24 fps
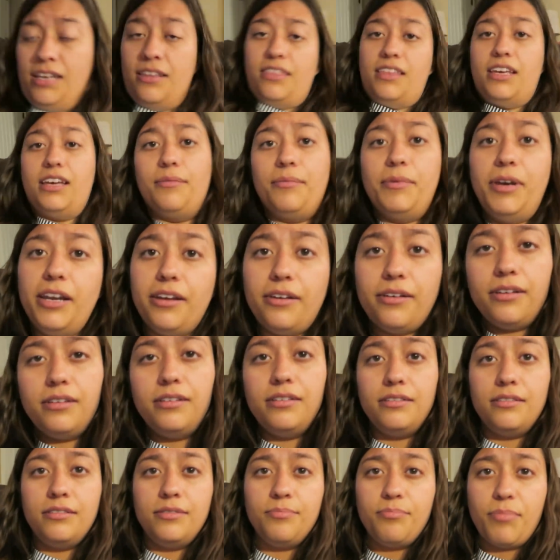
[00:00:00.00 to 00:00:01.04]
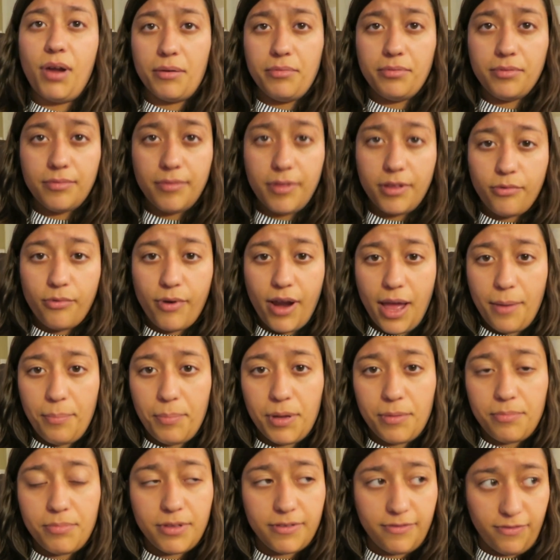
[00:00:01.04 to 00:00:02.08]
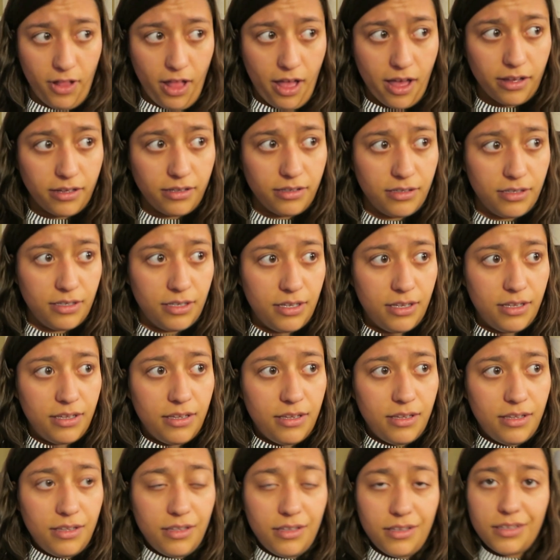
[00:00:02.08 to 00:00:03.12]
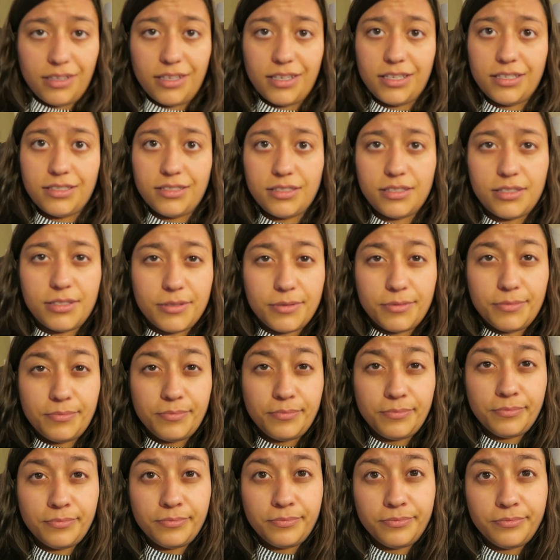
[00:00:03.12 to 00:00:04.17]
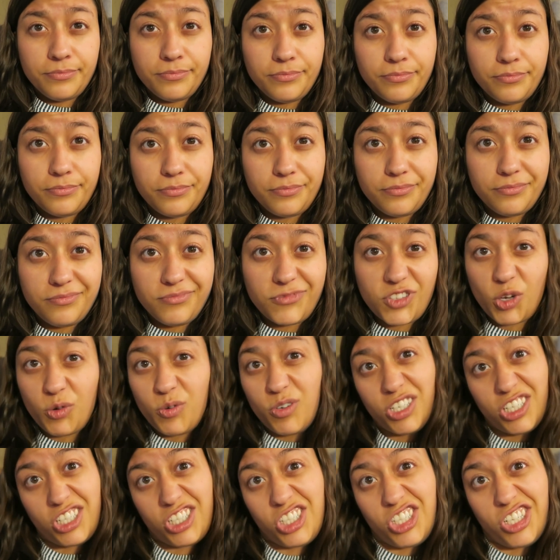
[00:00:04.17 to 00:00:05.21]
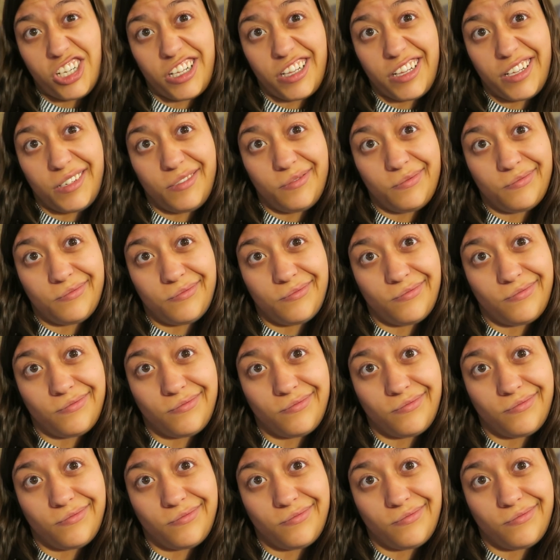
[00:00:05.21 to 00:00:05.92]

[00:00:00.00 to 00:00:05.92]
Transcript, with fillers: I think I'm gonna probably wrap up the vlog because we're just chilling,